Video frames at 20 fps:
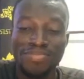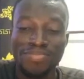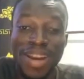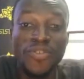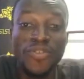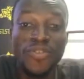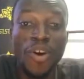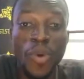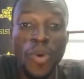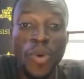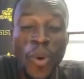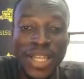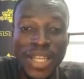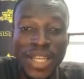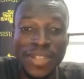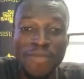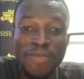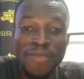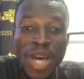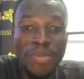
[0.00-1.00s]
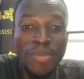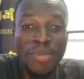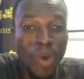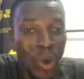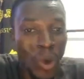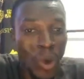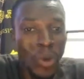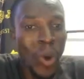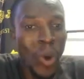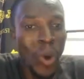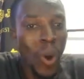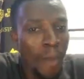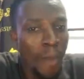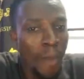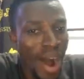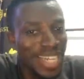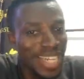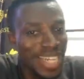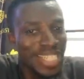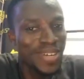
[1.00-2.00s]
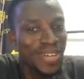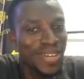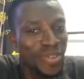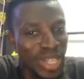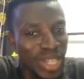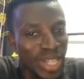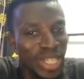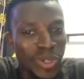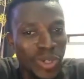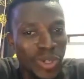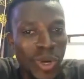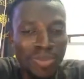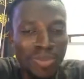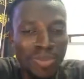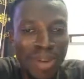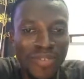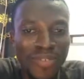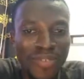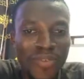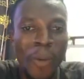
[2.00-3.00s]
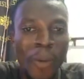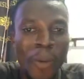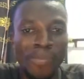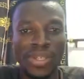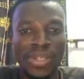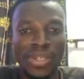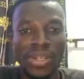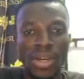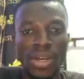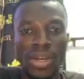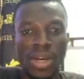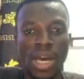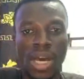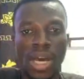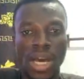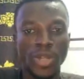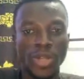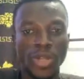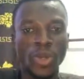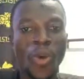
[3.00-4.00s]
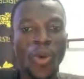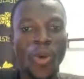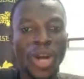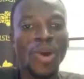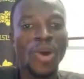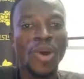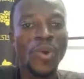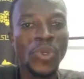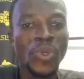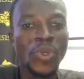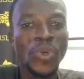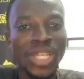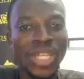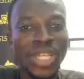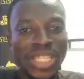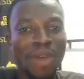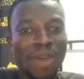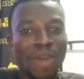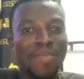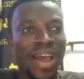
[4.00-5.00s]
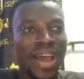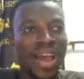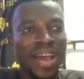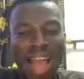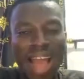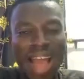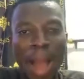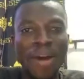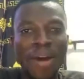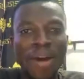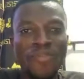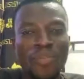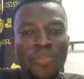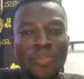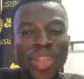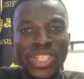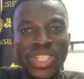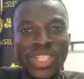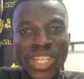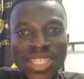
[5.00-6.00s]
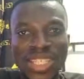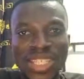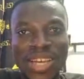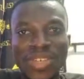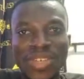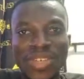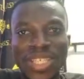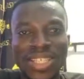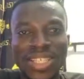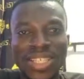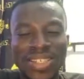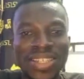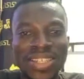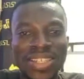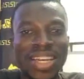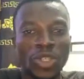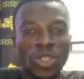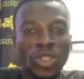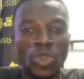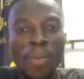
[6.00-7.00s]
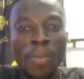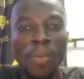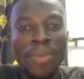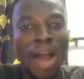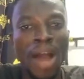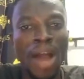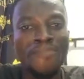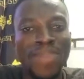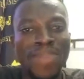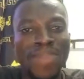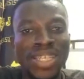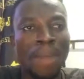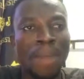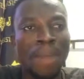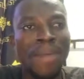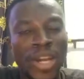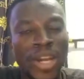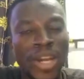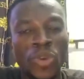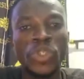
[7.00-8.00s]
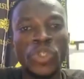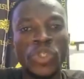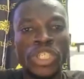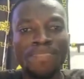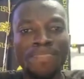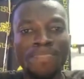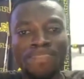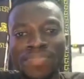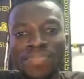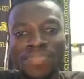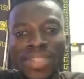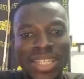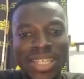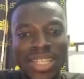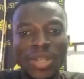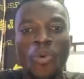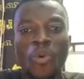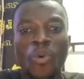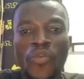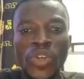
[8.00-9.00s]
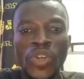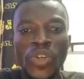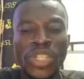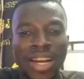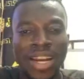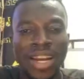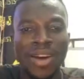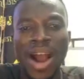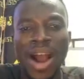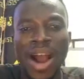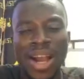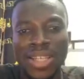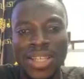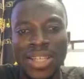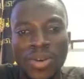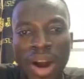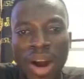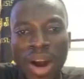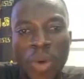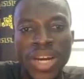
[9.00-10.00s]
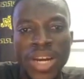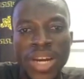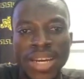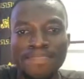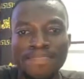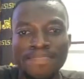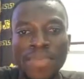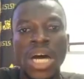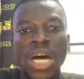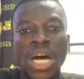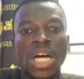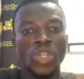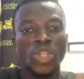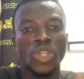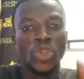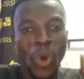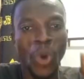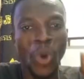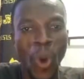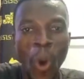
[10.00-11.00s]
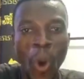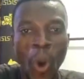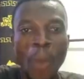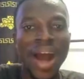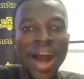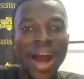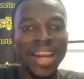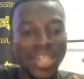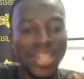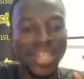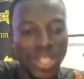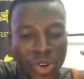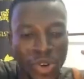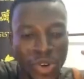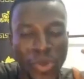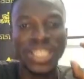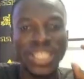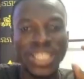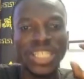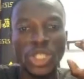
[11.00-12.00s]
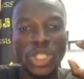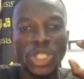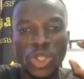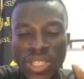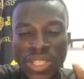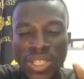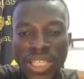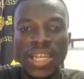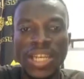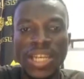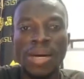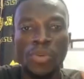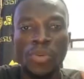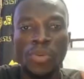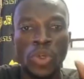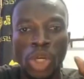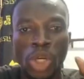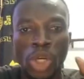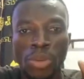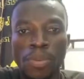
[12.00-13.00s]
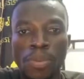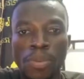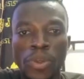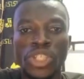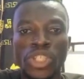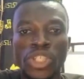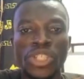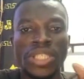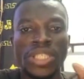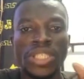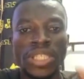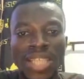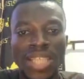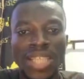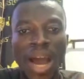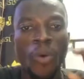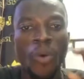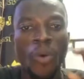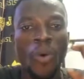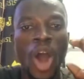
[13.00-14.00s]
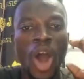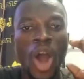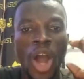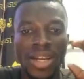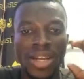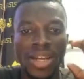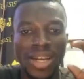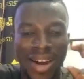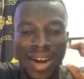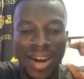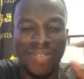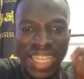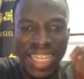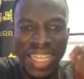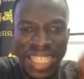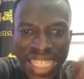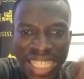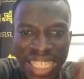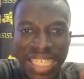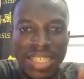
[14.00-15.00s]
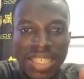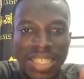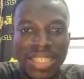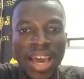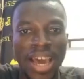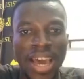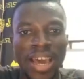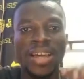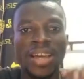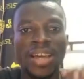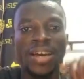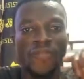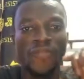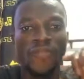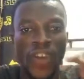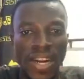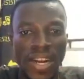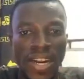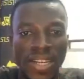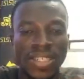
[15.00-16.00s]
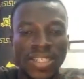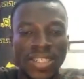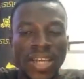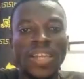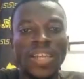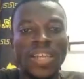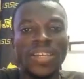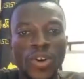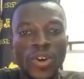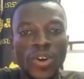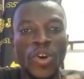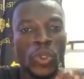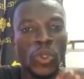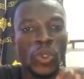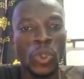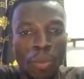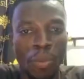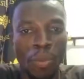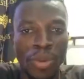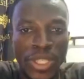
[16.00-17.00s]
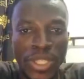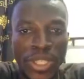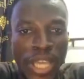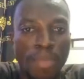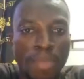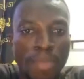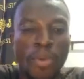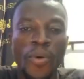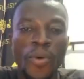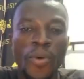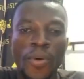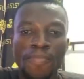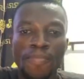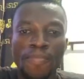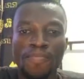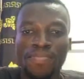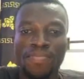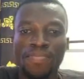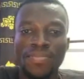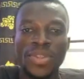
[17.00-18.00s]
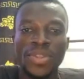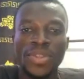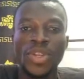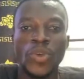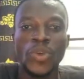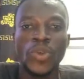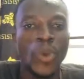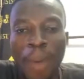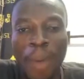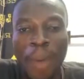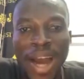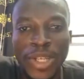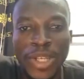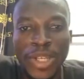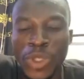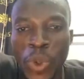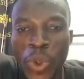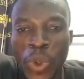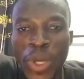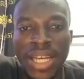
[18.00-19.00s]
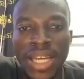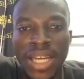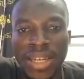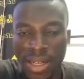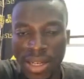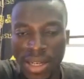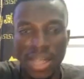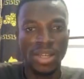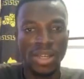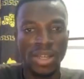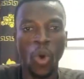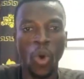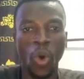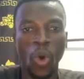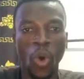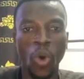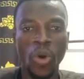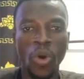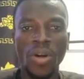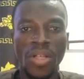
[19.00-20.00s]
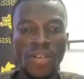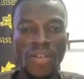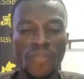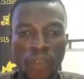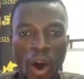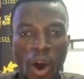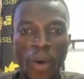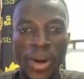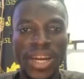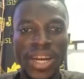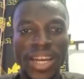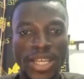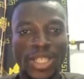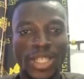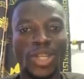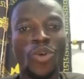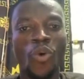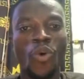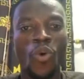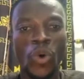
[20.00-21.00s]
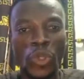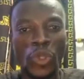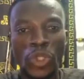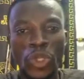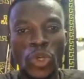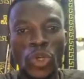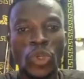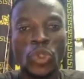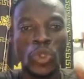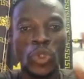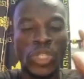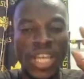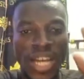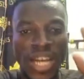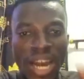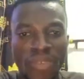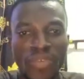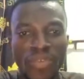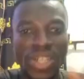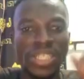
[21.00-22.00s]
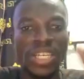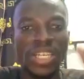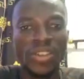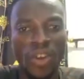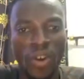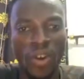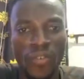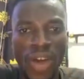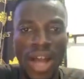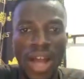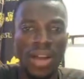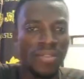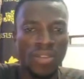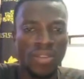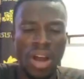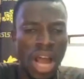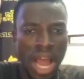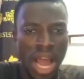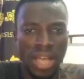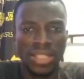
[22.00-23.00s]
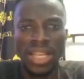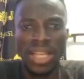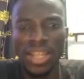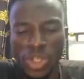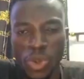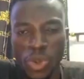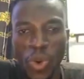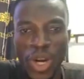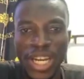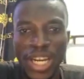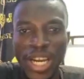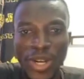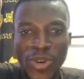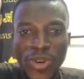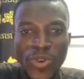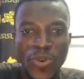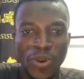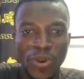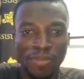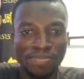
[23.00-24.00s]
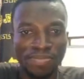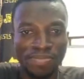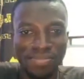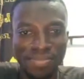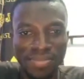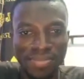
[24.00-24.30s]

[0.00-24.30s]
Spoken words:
Platform knowing because nobody is creating those platforms. So what they will do is over here, apart from national services, and they are the stop gap measure by a do shame, there's a whole future now and cast a with them. Nobody is creating sustainable job opportunities that will guarantee say financially, you know, you'll be stable. Nobody is doing that. So foreigners, you know, will continue to take advantage of that is what they do.